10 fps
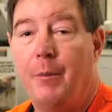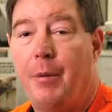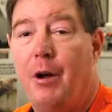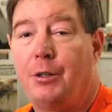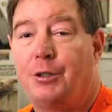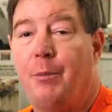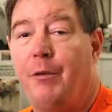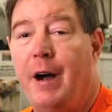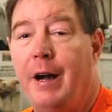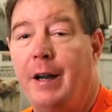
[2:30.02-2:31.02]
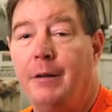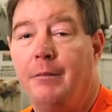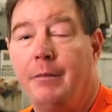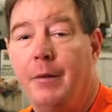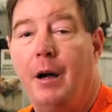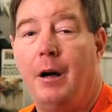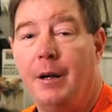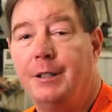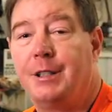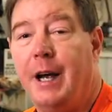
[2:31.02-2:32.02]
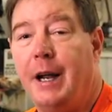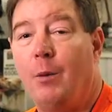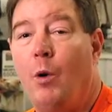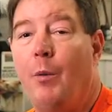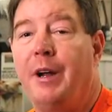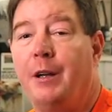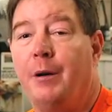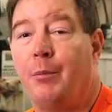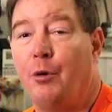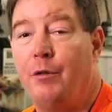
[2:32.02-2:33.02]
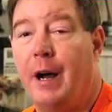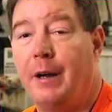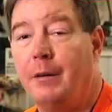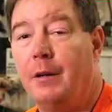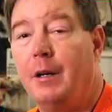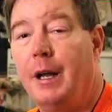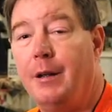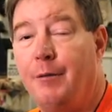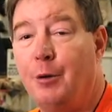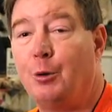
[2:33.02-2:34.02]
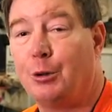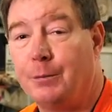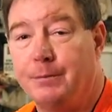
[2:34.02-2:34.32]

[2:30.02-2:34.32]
but also providing uh, insight on what we can improve on in the future.